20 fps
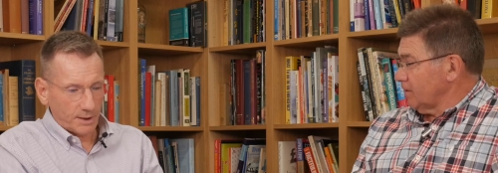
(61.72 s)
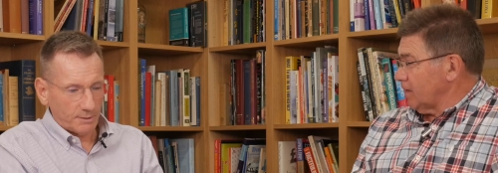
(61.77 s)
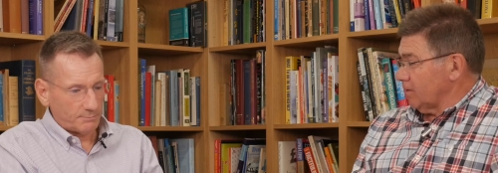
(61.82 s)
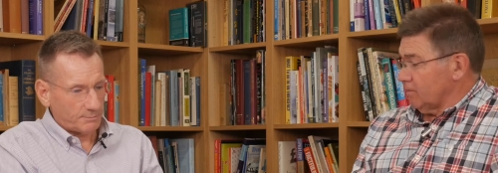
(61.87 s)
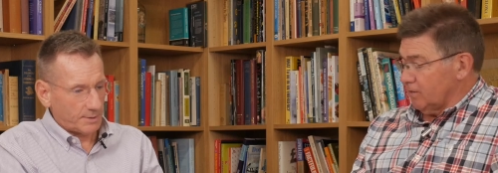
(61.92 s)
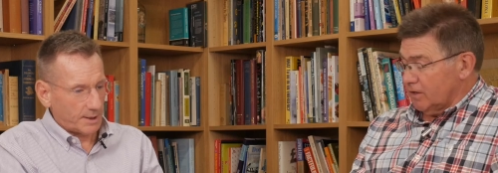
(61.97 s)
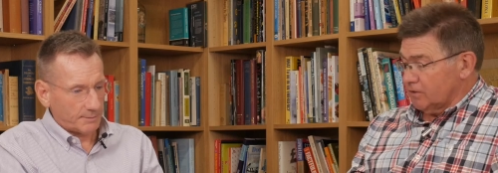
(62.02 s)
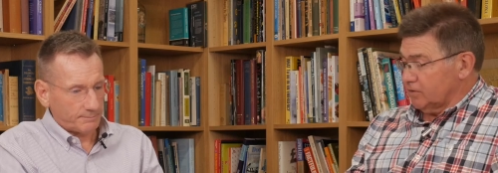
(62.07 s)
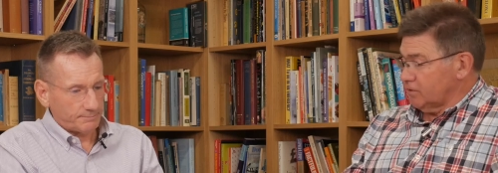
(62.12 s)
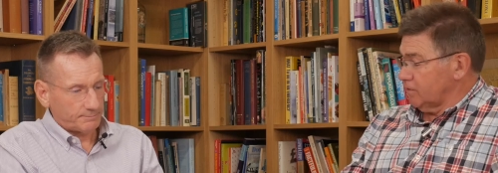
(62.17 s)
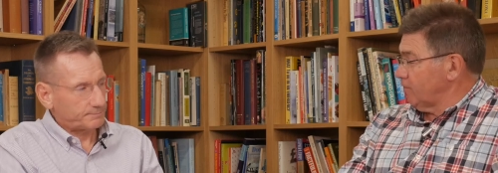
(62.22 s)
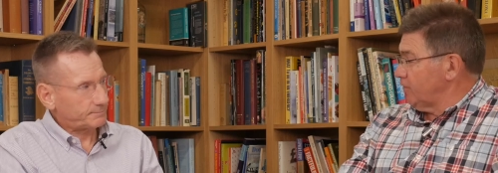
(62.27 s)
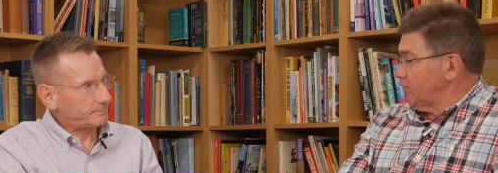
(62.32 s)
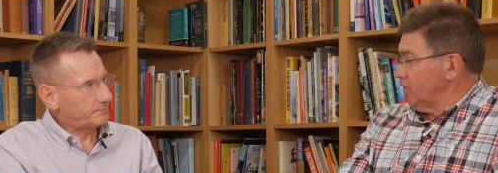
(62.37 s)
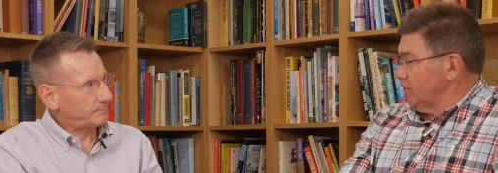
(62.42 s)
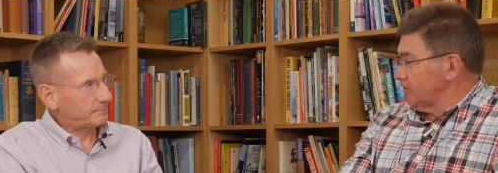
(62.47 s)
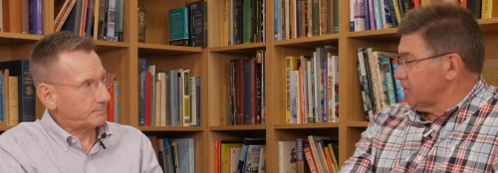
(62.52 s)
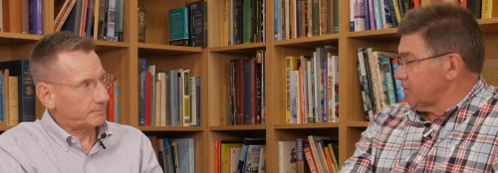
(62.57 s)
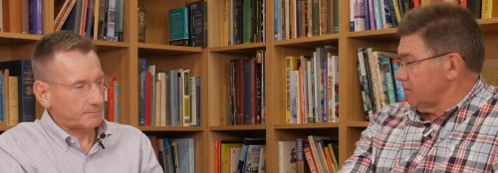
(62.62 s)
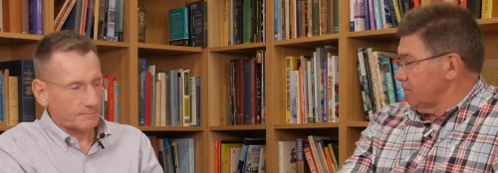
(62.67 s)
Speaker 1: That, that's the
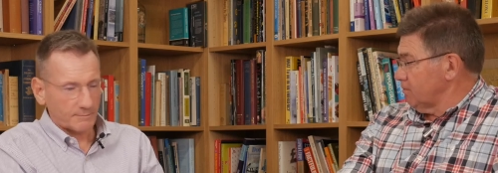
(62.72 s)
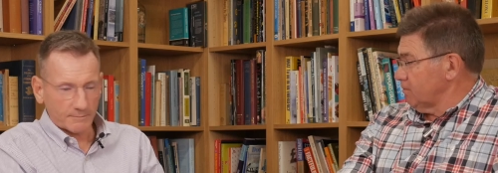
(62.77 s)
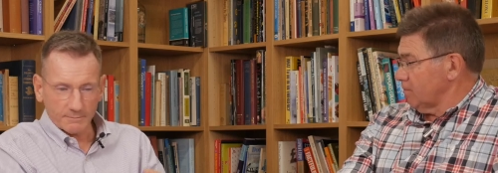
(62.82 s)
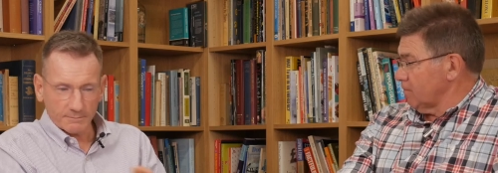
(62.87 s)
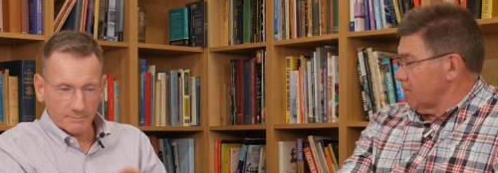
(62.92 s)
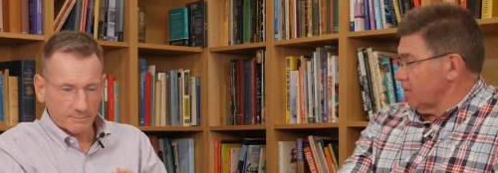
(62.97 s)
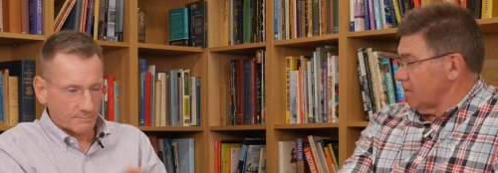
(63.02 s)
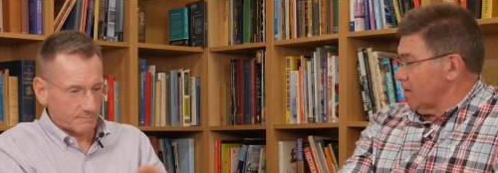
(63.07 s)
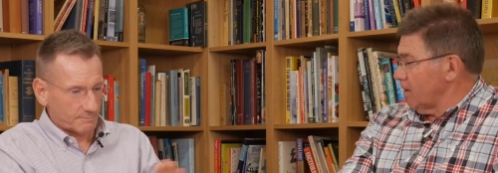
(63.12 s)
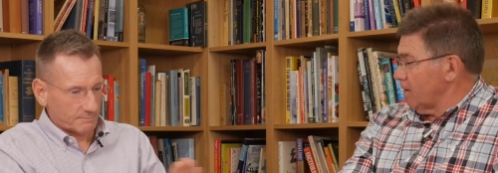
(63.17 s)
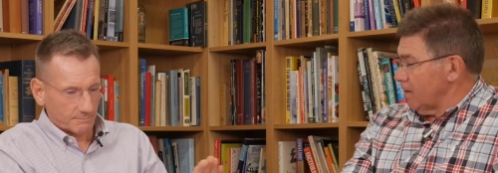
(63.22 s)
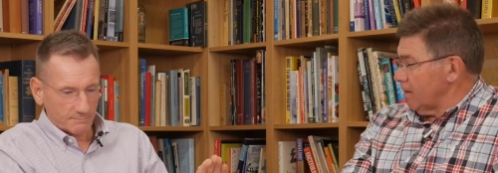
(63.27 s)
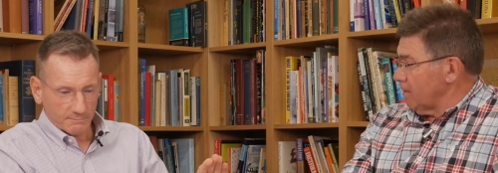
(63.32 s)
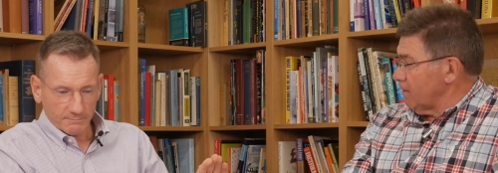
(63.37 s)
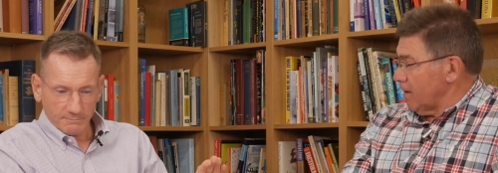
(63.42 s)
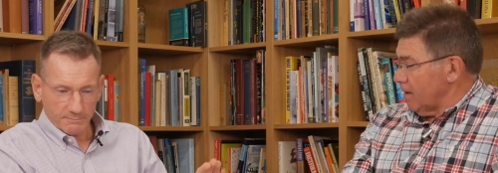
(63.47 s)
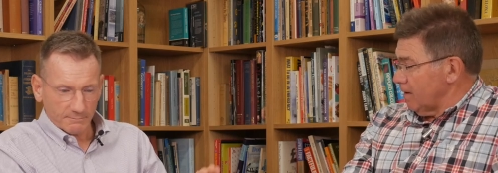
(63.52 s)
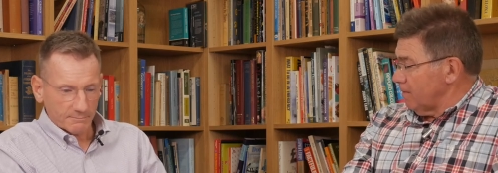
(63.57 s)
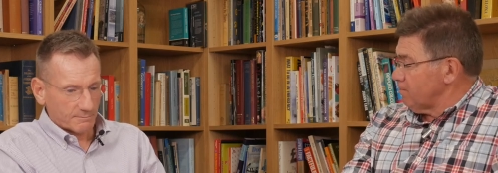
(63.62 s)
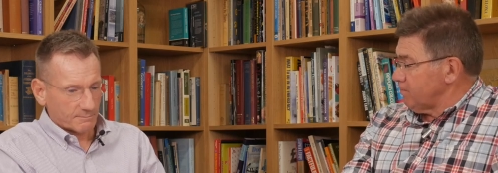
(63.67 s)
first
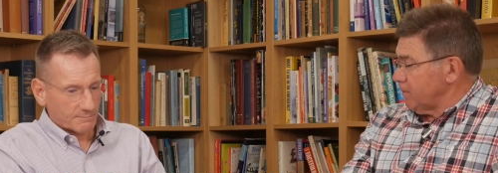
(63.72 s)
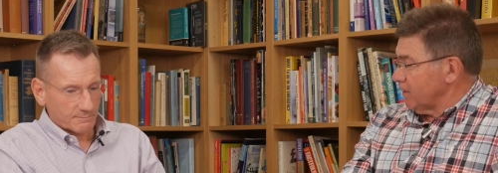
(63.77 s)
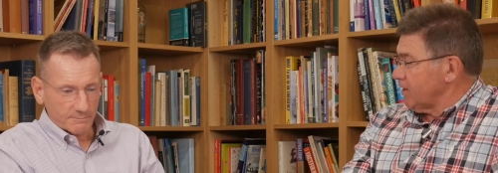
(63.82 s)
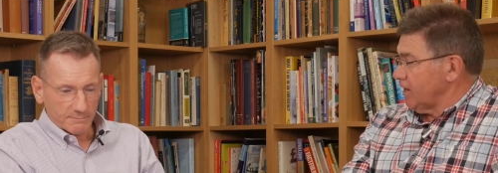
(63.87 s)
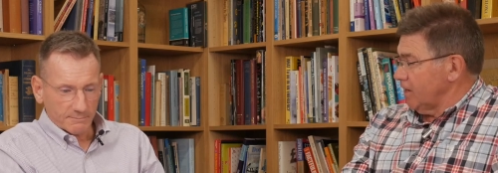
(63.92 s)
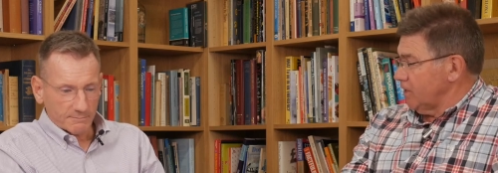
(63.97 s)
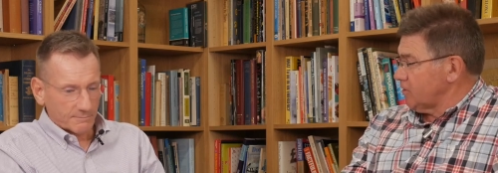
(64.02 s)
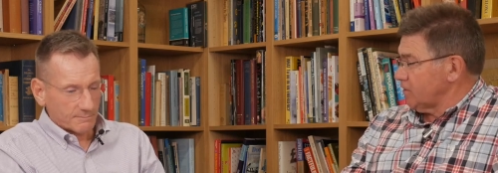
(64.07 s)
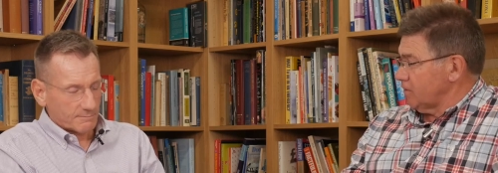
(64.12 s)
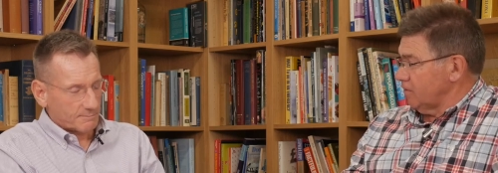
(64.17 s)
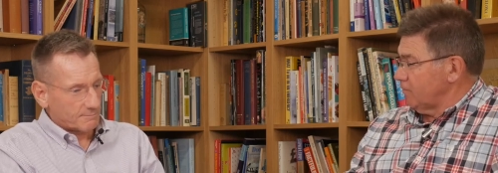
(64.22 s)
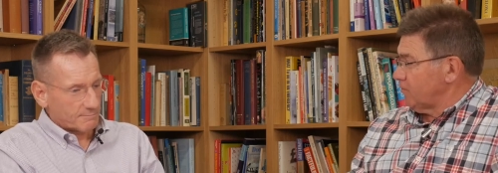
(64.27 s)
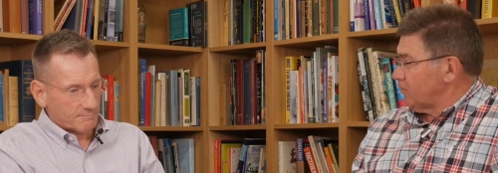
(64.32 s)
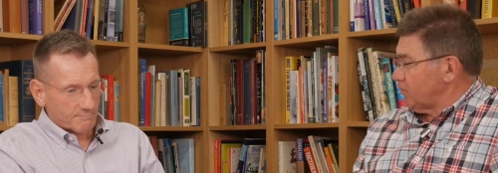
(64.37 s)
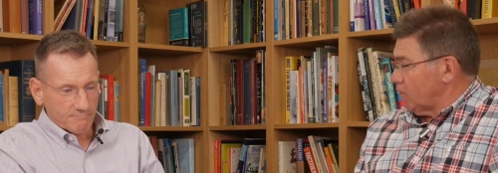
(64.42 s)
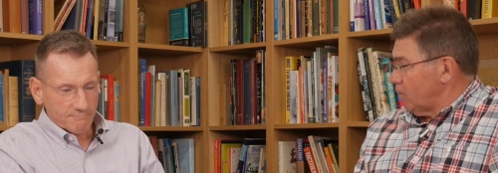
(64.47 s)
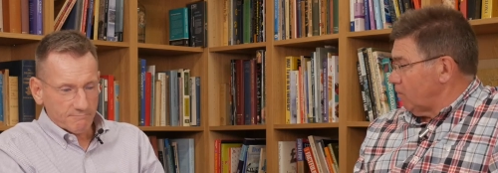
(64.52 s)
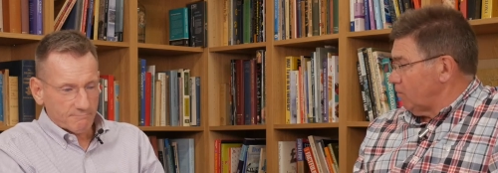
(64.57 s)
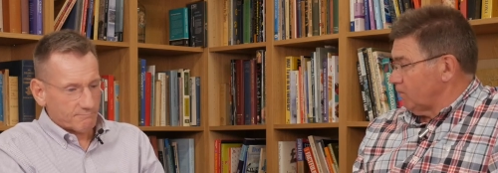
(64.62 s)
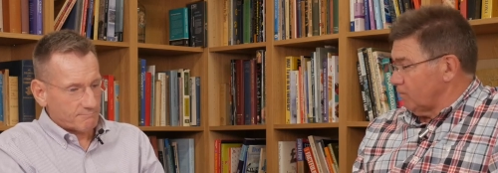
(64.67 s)
implication
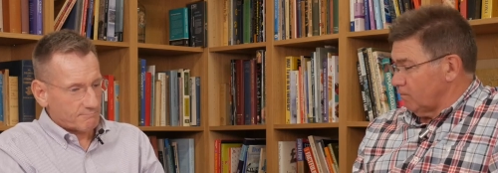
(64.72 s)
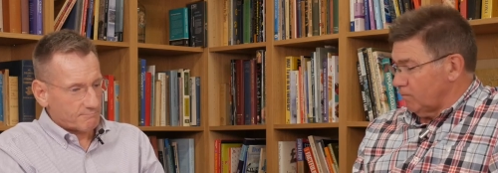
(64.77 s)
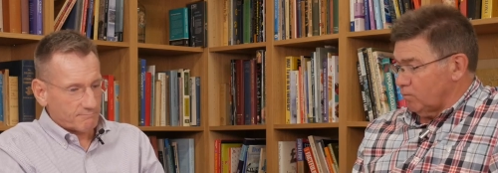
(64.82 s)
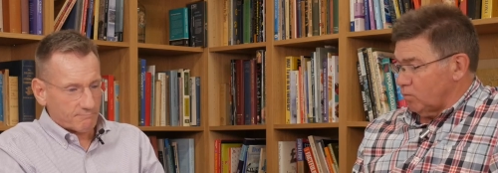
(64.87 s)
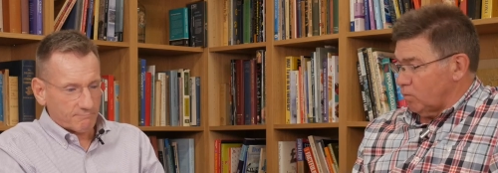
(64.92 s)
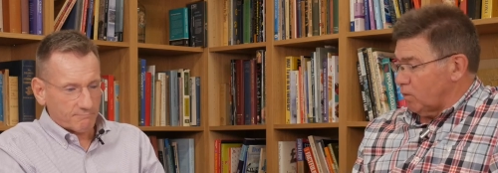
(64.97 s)
from